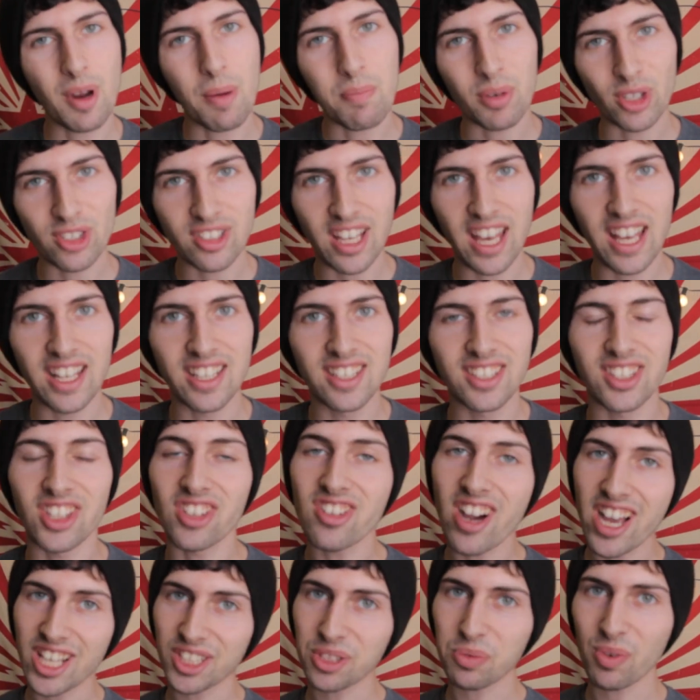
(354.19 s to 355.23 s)
number 10, the
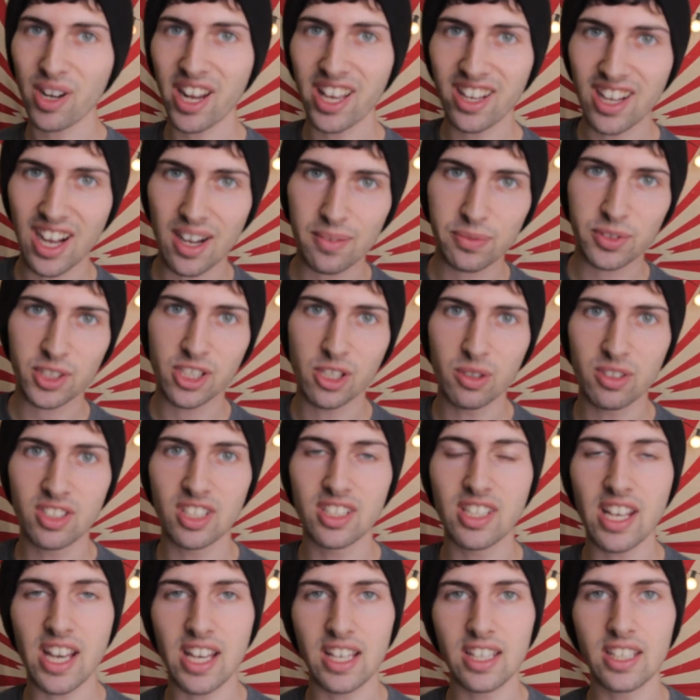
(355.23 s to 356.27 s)
last one I got for you
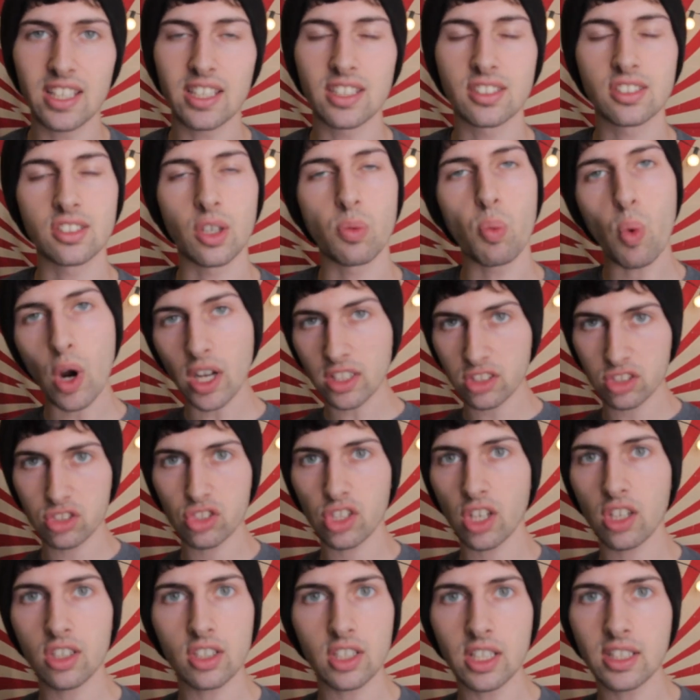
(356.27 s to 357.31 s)
today, is to watch
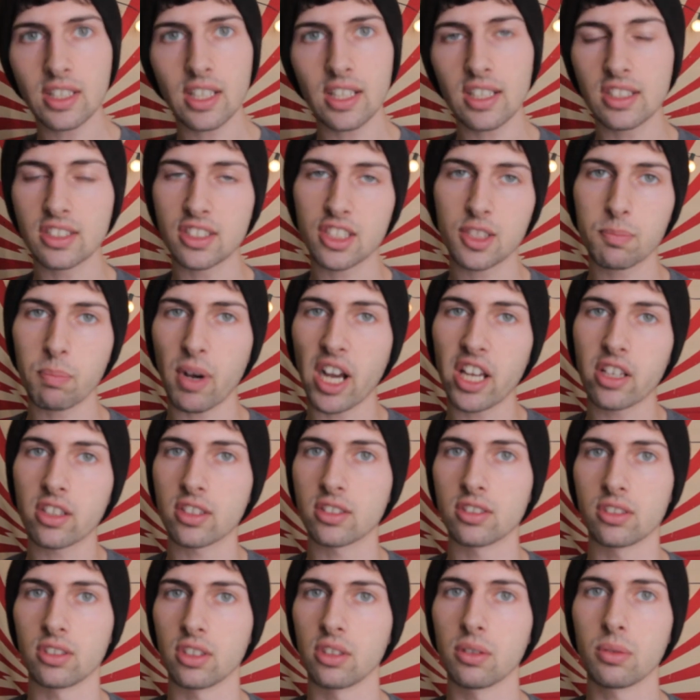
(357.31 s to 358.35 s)
juggling that
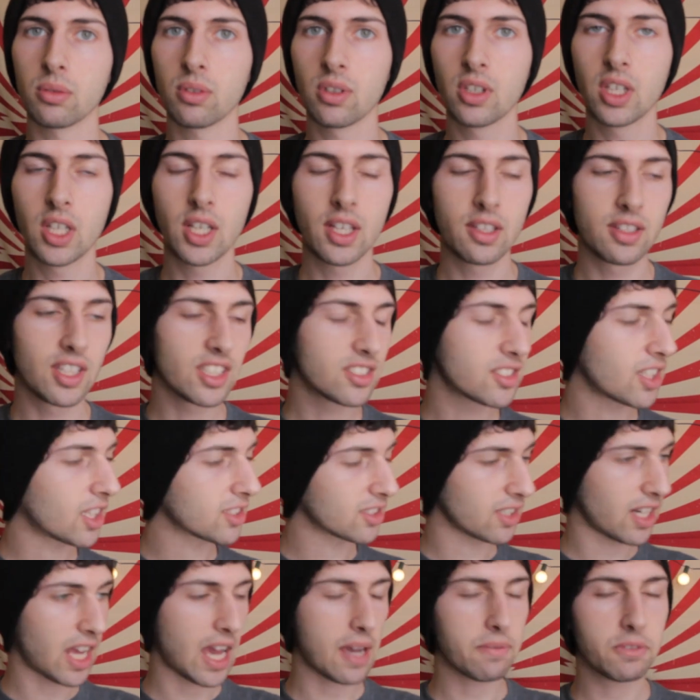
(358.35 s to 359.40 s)
inspires you. This
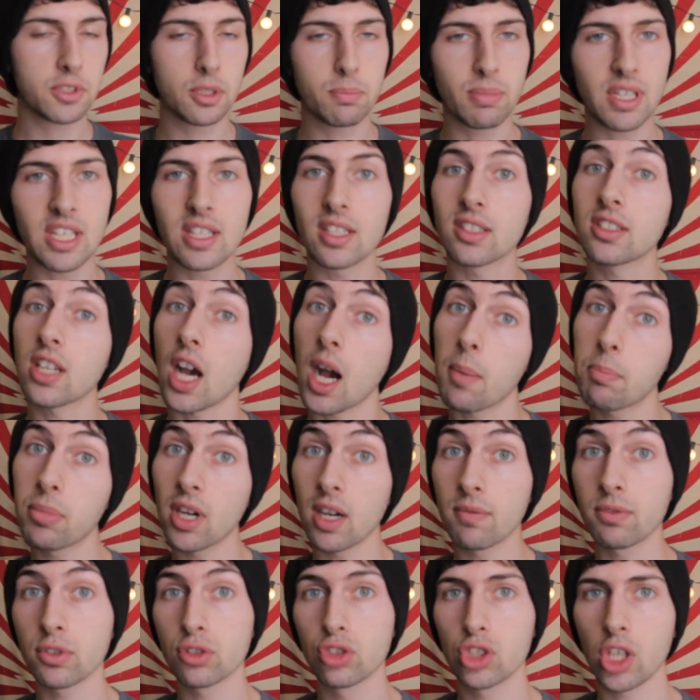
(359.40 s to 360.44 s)
doesn't have to be the top
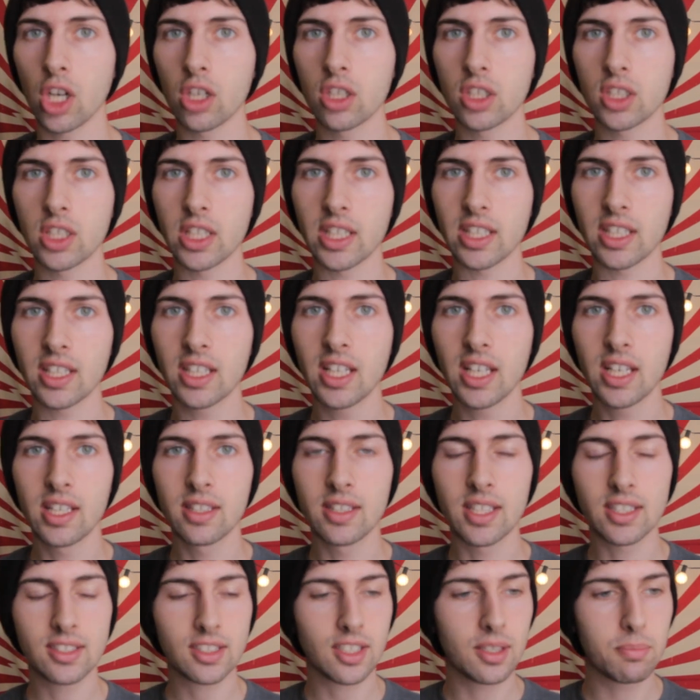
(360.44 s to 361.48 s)
level juggling.
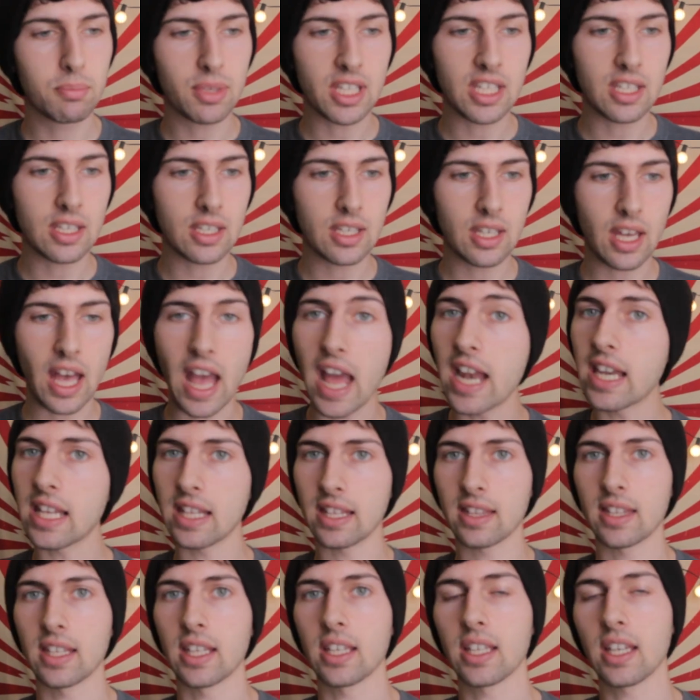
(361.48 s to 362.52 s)
This can be
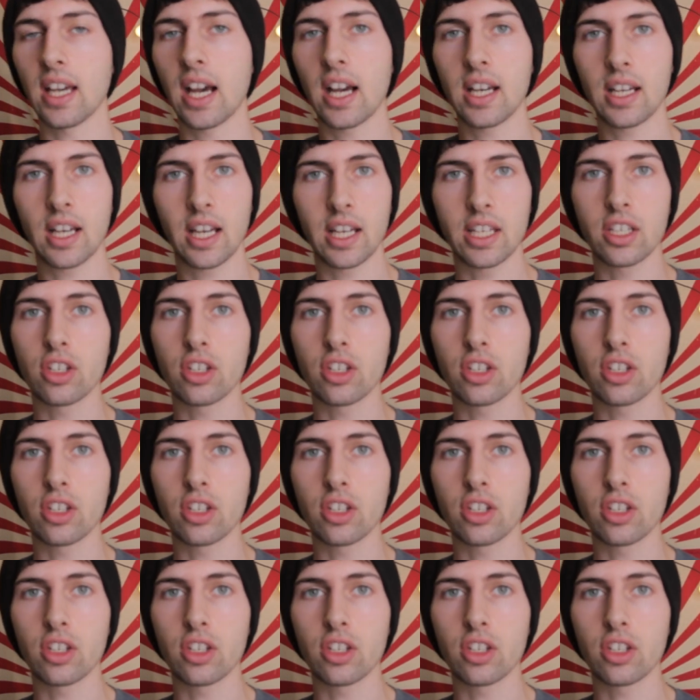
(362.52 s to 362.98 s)
anything. I